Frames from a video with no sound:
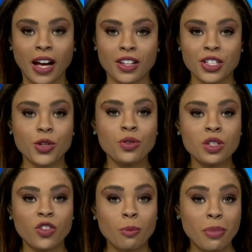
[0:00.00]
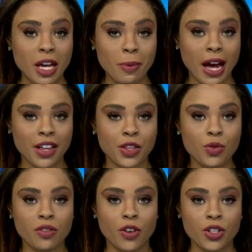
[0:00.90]
Students from Bay Path
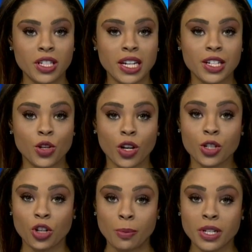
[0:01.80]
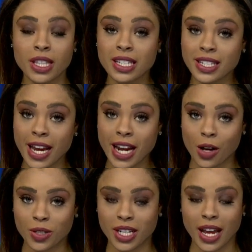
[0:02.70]
University took a trip to the State
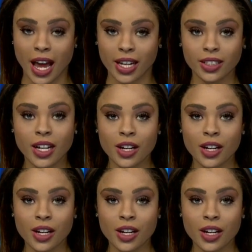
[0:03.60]
House today.